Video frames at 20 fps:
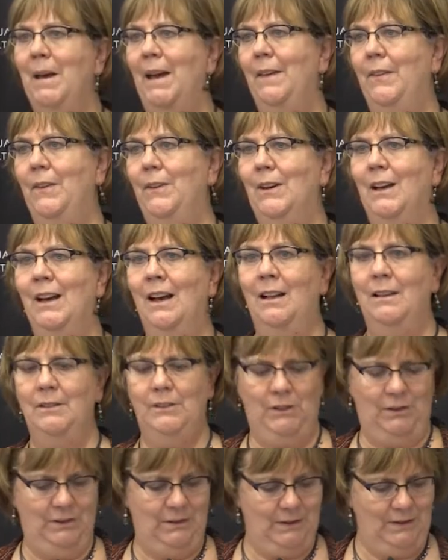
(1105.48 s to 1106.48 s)
other
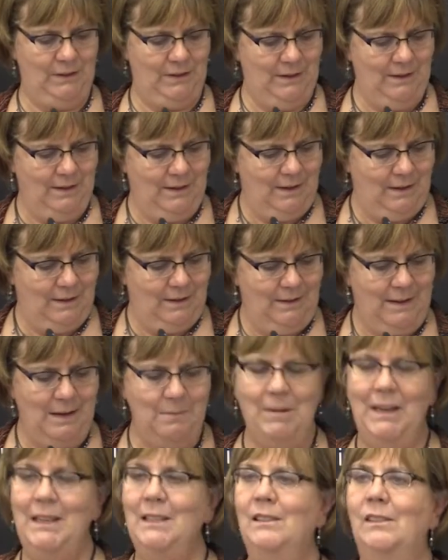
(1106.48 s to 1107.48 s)
cultures. They
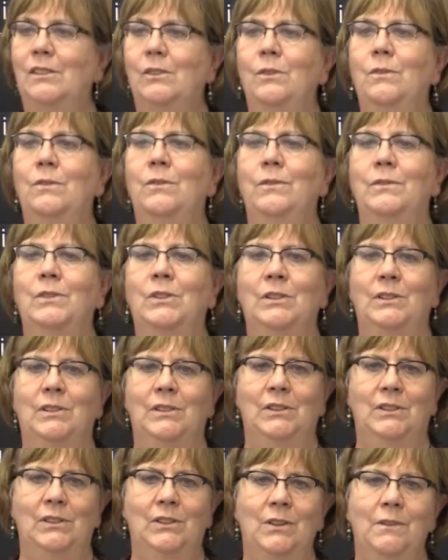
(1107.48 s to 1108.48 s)
may
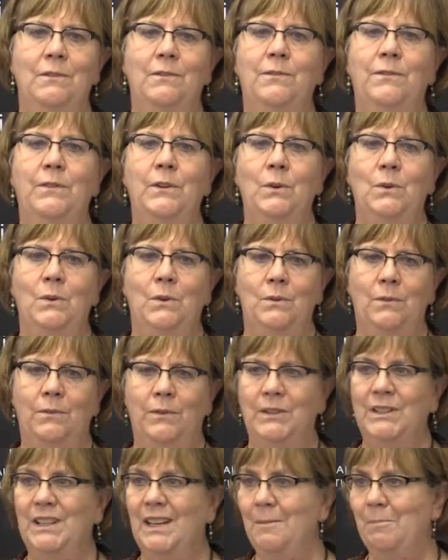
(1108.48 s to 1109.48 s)
serve food
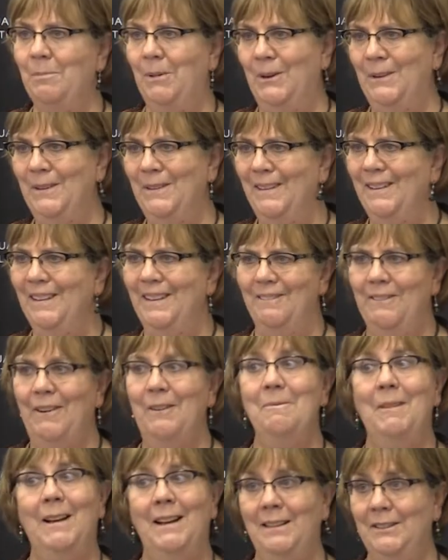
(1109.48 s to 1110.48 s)
for supper
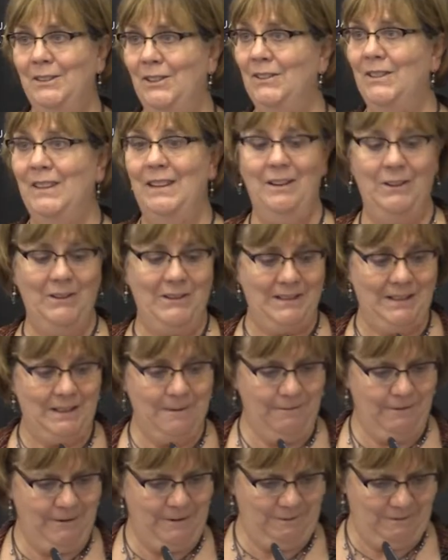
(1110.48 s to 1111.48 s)
from cultures that are
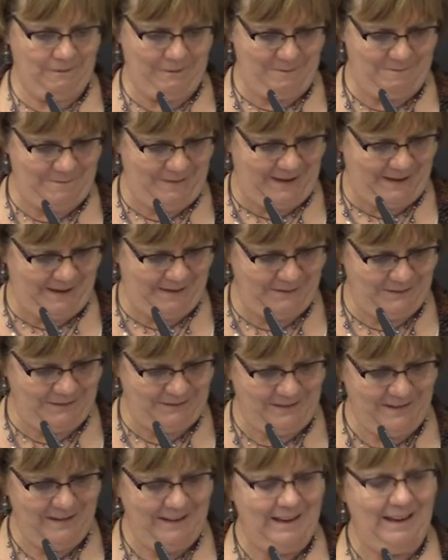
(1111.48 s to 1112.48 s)
different from
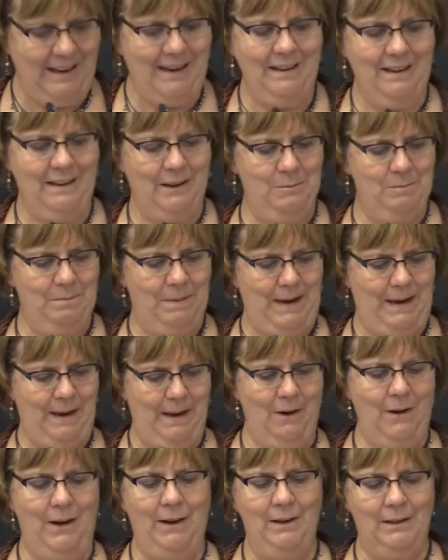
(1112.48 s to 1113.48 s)
theirs and
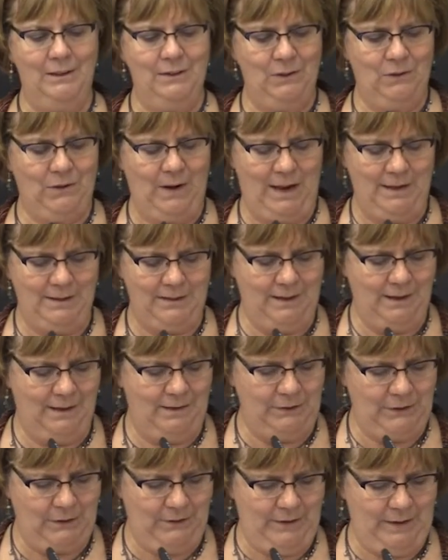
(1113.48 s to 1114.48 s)
compare and contrast
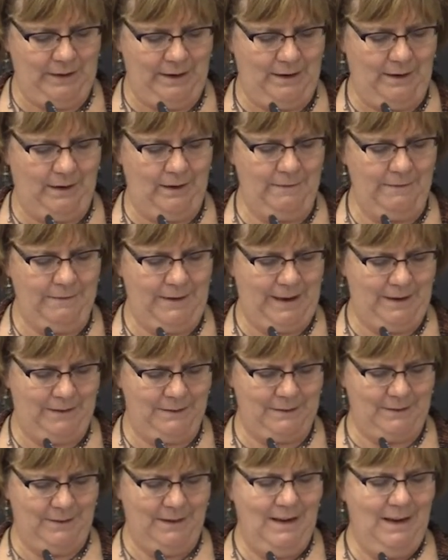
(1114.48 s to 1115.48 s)
cultural
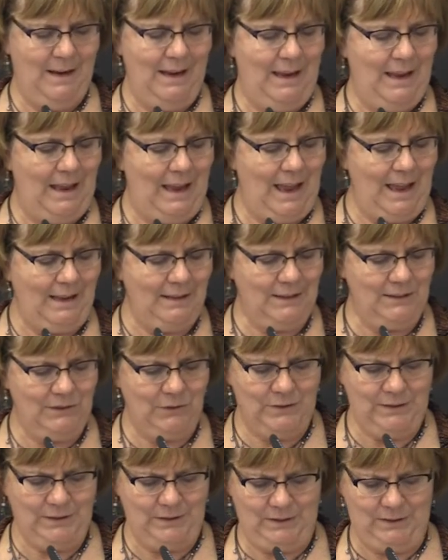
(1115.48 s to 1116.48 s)
artifacts.
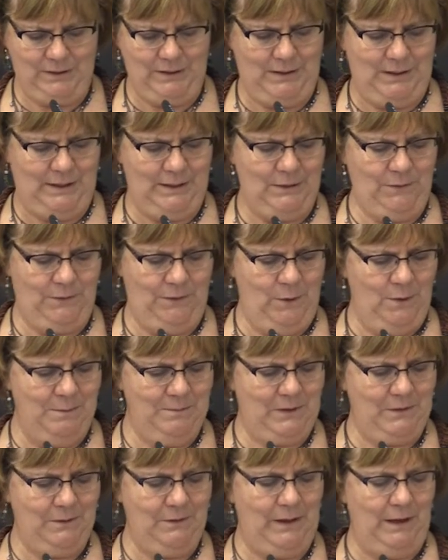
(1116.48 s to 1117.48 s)
Access to these
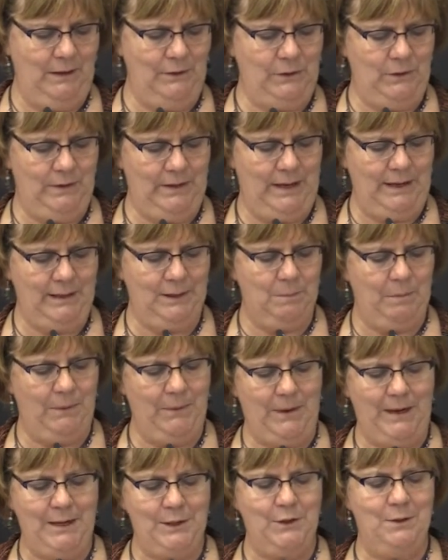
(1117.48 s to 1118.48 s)
forms of cultural
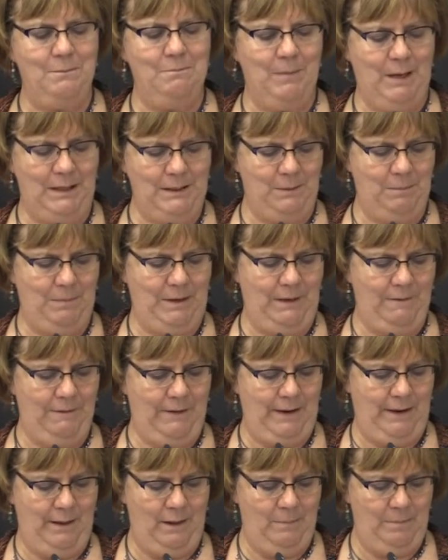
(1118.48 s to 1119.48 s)
exploration must be
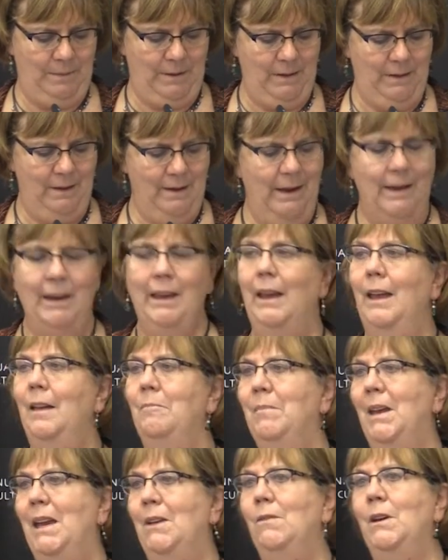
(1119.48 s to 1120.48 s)
available
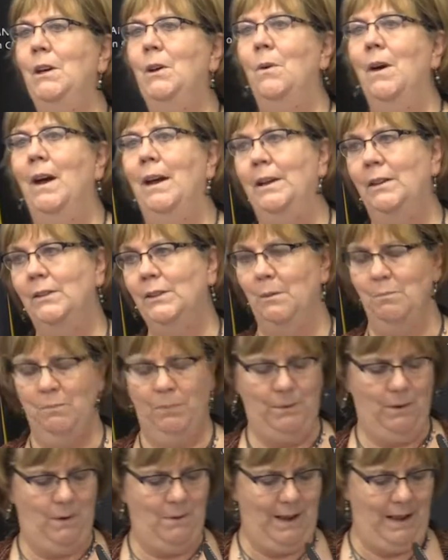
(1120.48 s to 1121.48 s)
and may require some
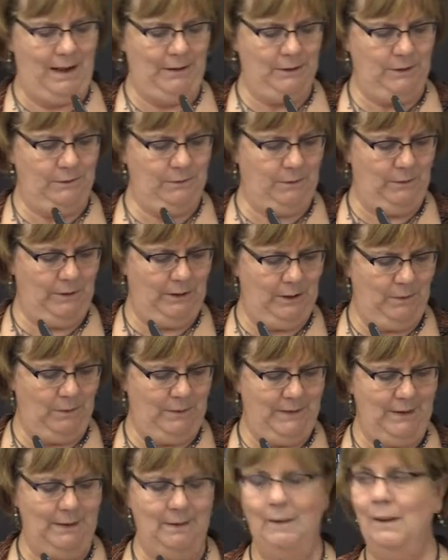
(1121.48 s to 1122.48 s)
proactive work
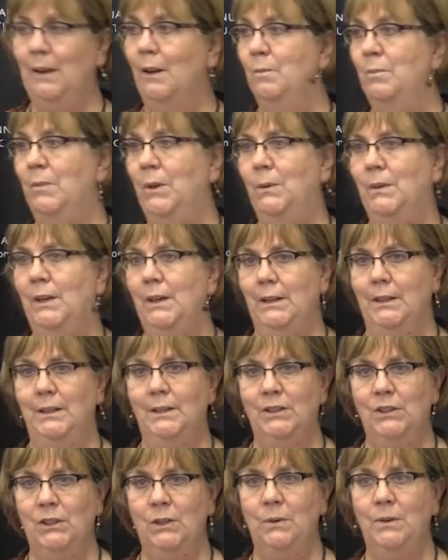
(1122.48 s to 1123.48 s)
within the
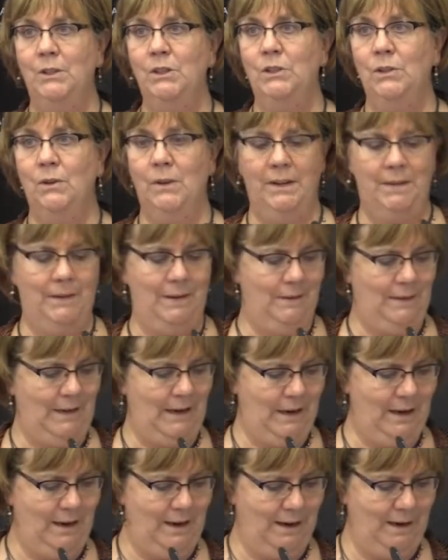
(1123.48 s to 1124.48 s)
communities to assure that
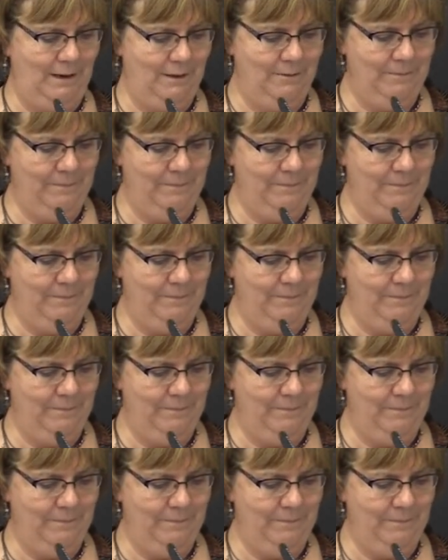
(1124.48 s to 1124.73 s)
they are.